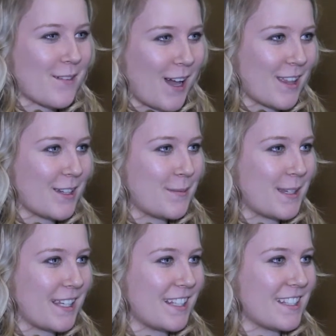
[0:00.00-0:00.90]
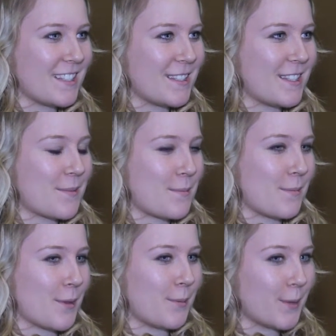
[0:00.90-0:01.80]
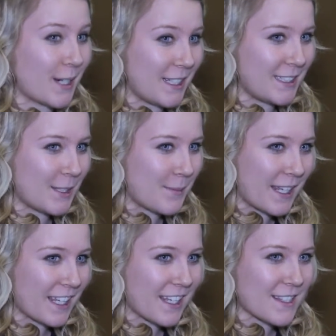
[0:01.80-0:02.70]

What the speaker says: father means the world to me.